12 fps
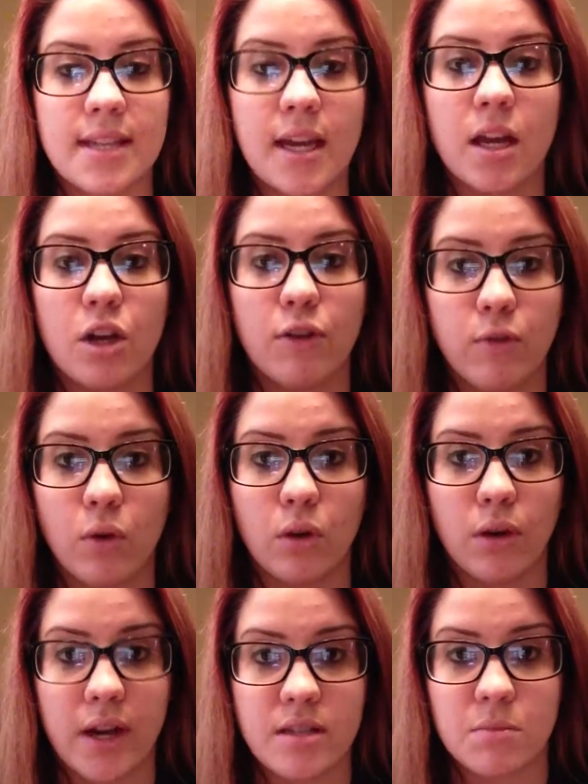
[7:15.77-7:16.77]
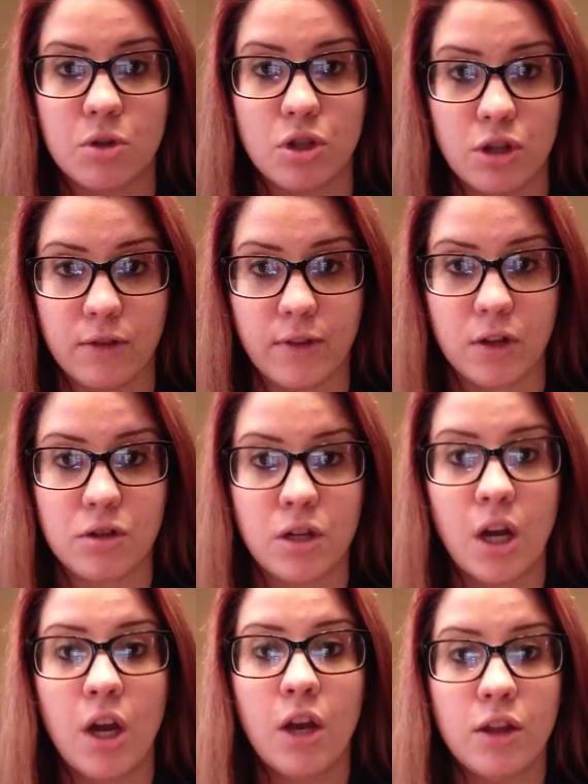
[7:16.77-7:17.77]
to get your 4 loyal customers in your first
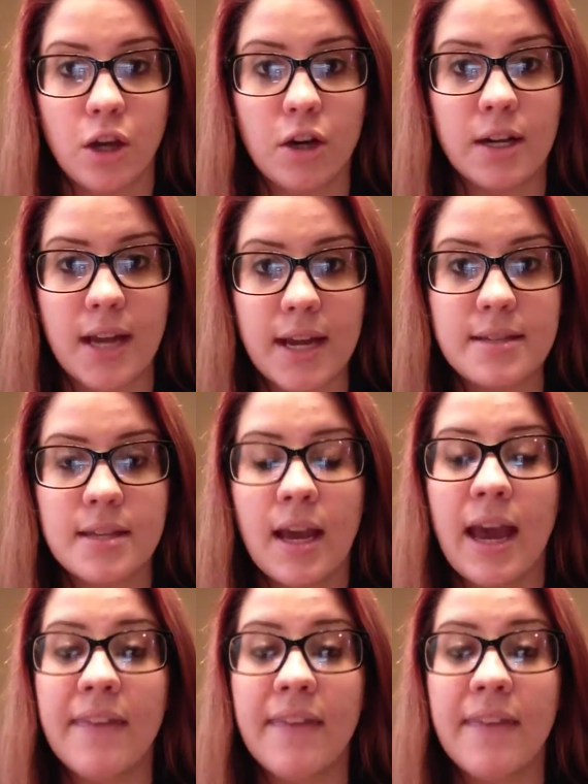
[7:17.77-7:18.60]
30 days.